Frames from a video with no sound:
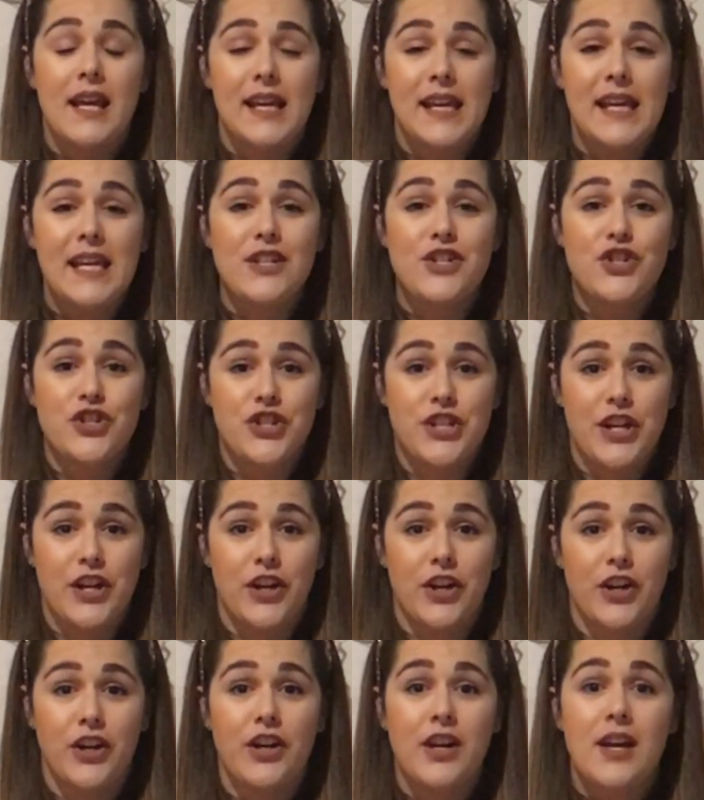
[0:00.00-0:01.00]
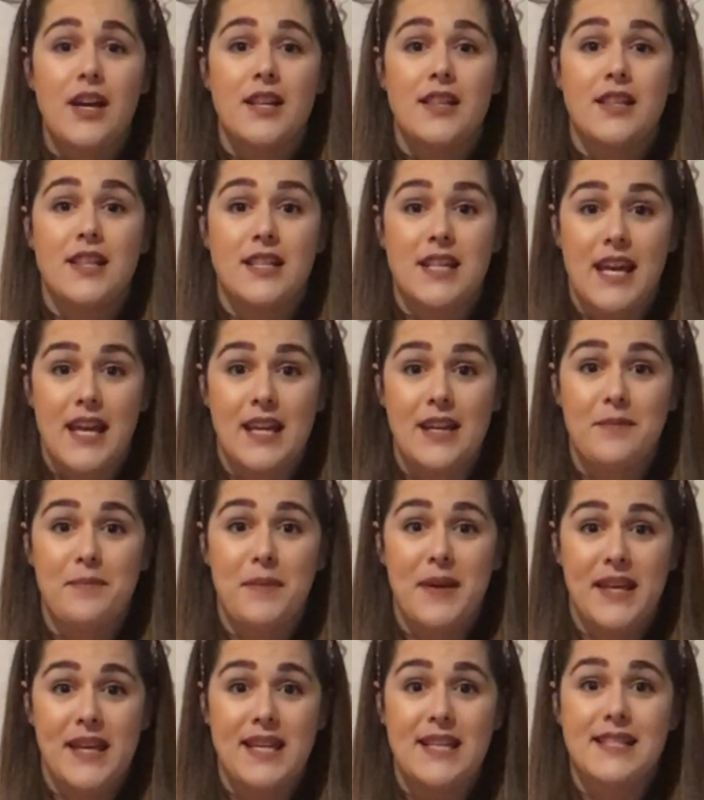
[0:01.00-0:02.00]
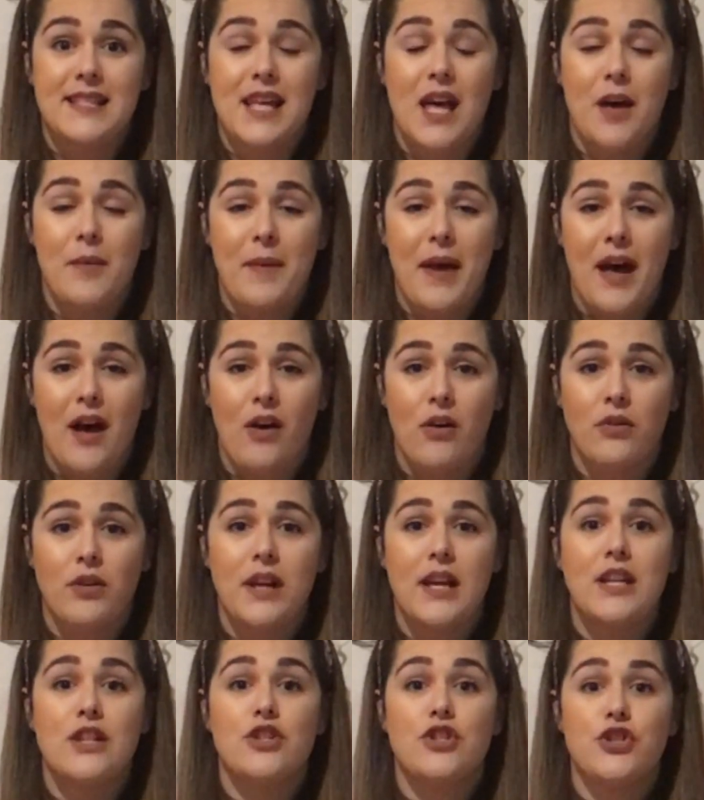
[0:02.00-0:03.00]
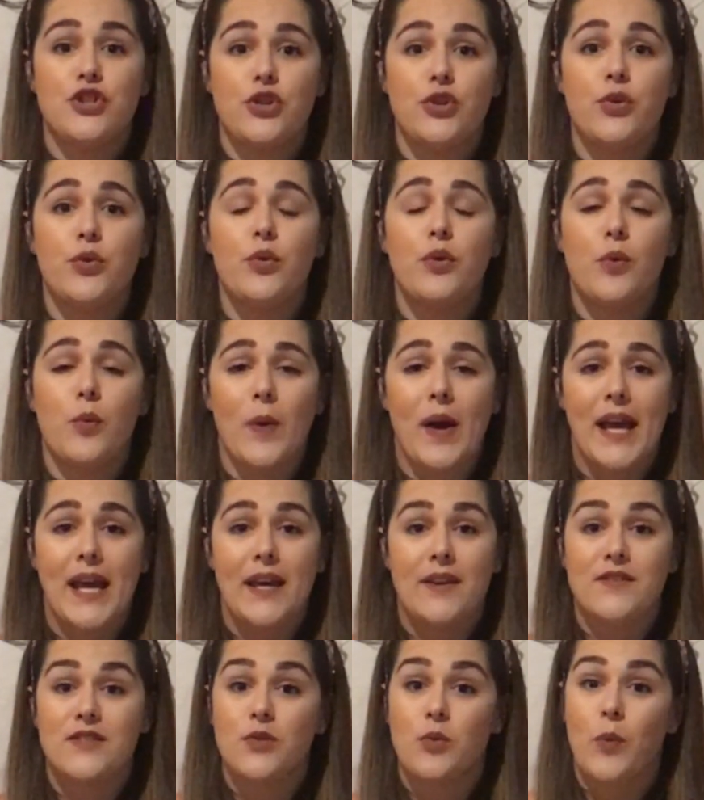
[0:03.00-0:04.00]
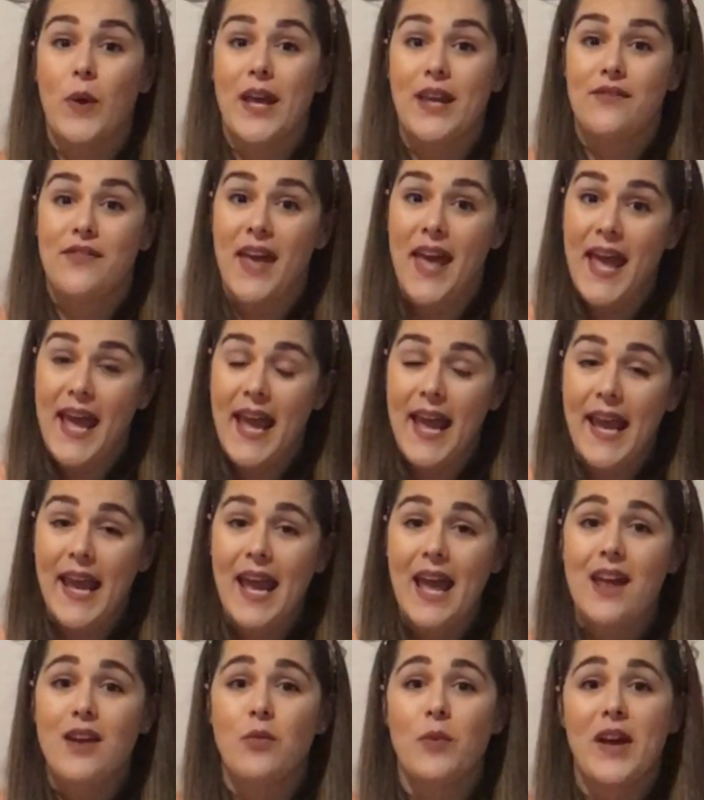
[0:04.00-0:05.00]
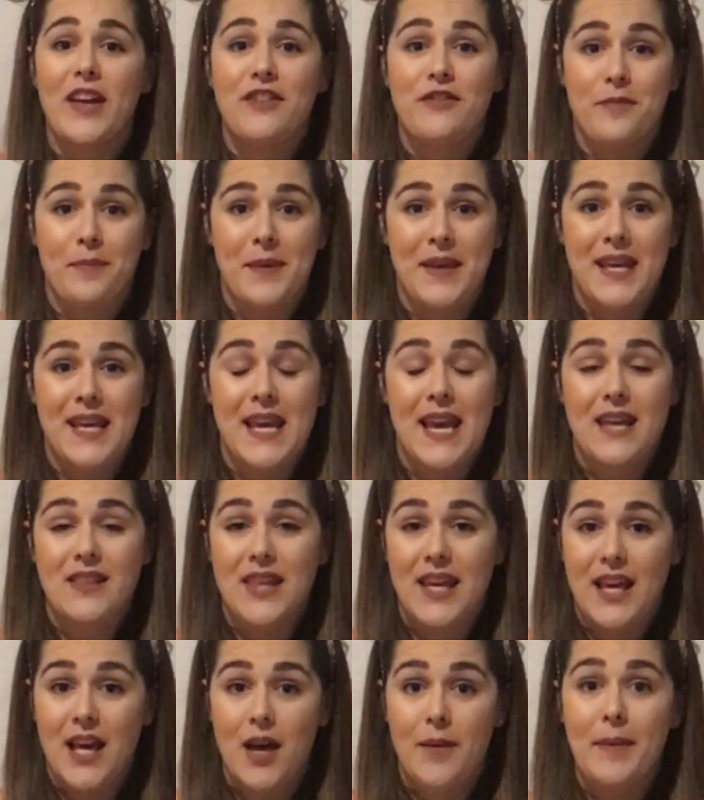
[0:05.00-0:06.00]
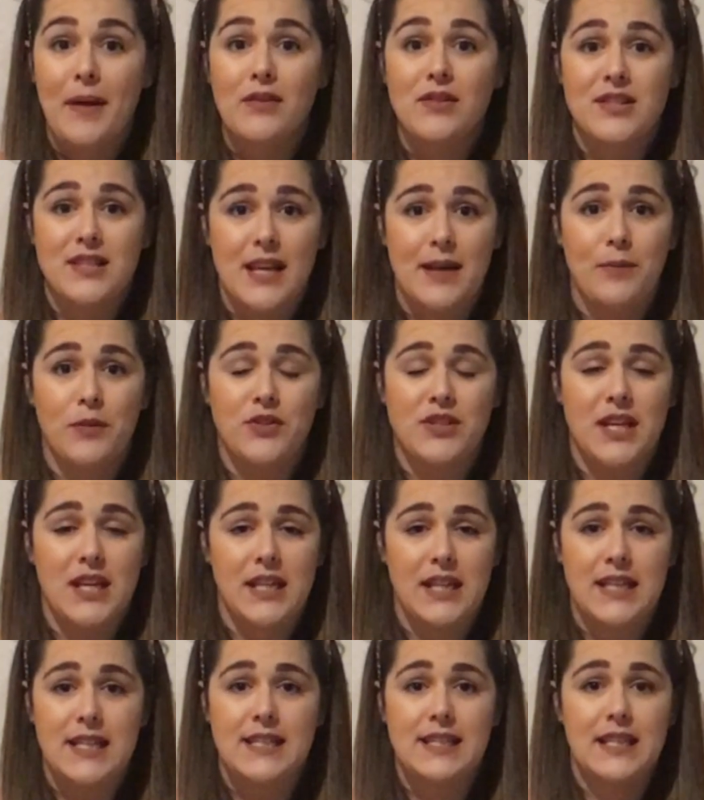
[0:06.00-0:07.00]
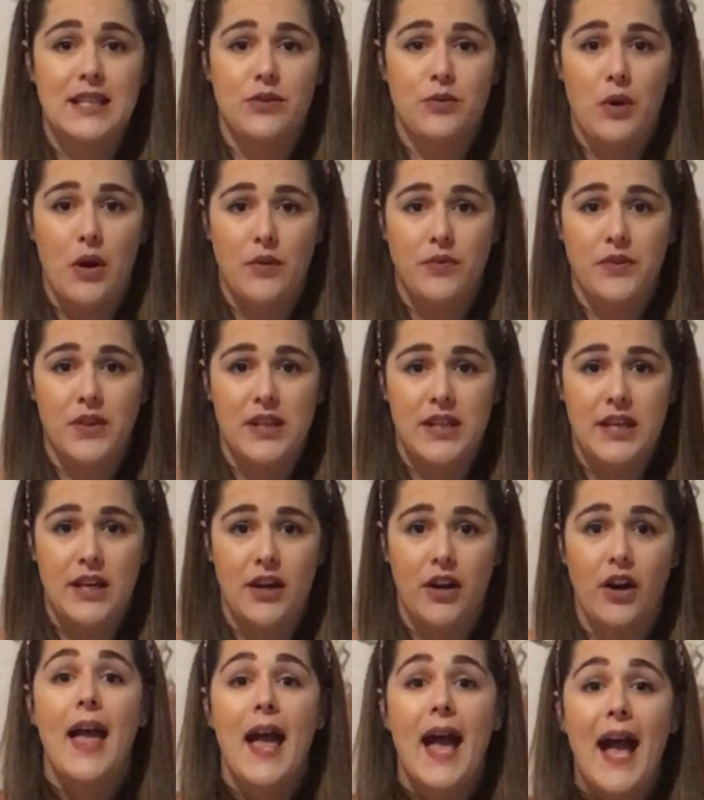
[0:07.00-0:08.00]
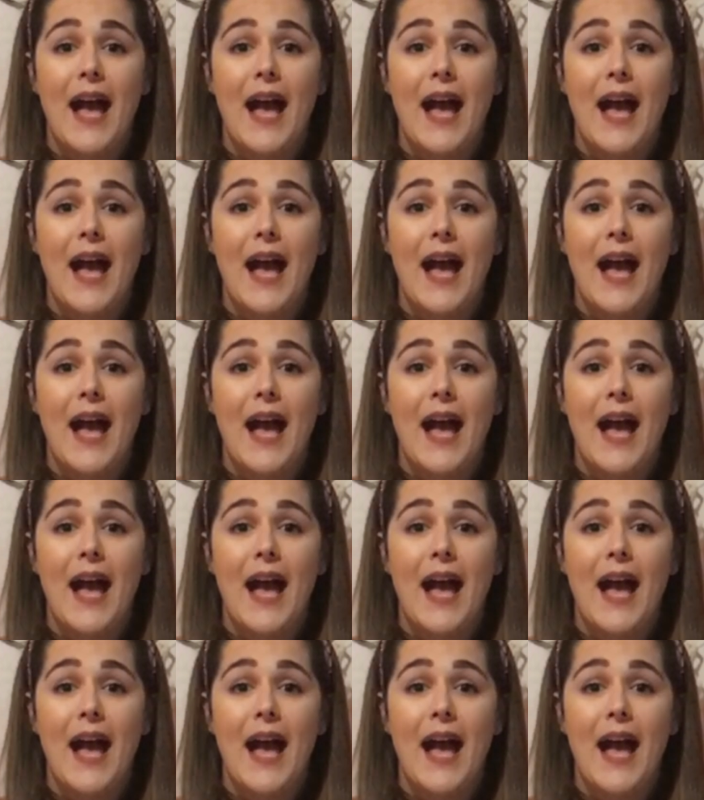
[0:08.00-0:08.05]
Each year, the Hidden Mickeys come out in 2 waves, Wave A and Wave B, and they come out simultaneously throughout the year.